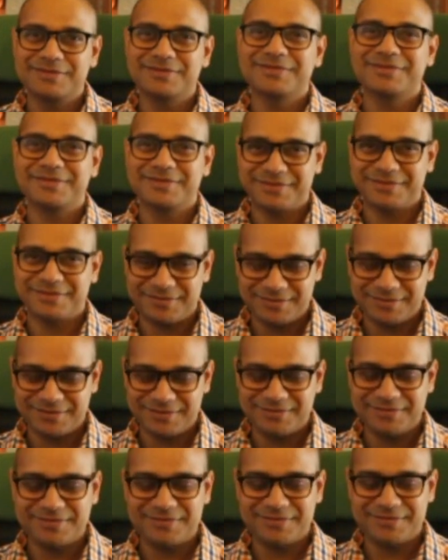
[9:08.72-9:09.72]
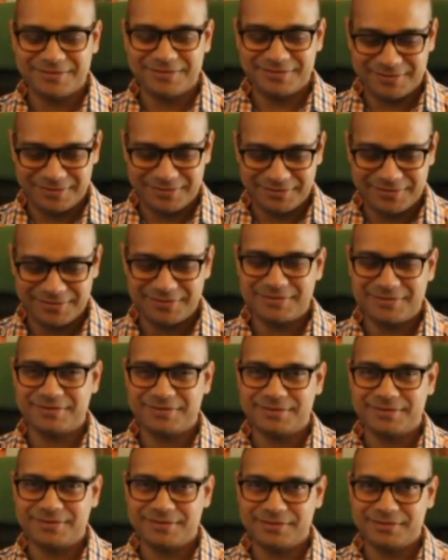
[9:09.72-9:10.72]

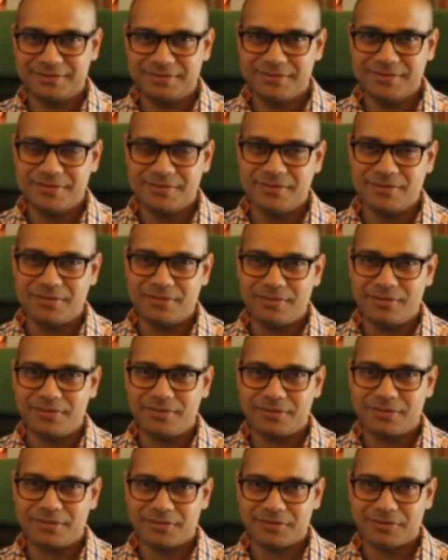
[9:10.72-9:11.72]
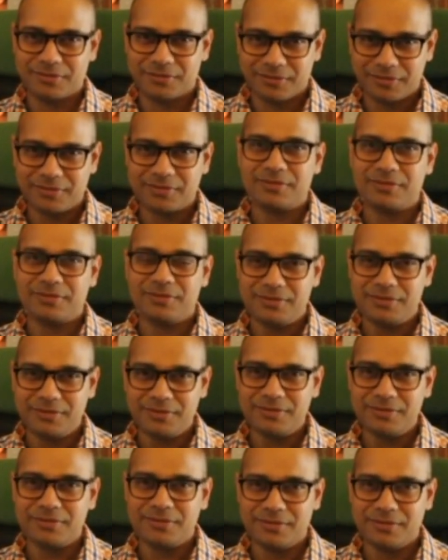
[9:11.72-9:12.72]

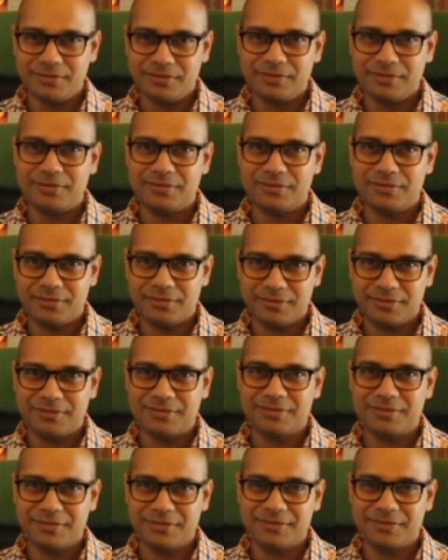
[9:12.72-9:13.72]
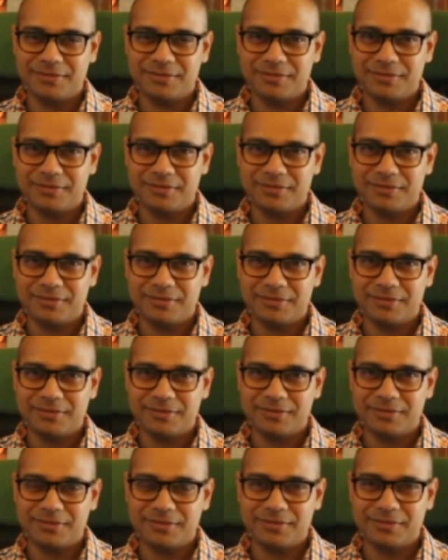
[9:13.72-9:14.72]

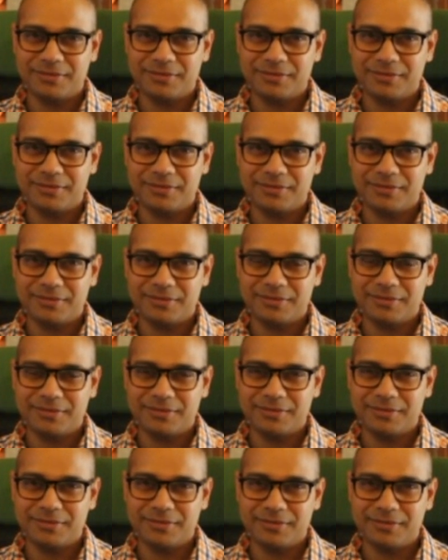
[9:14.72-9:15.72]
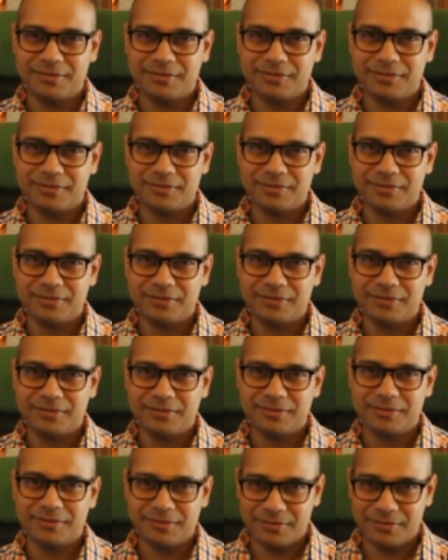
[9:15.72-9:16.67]
(silent)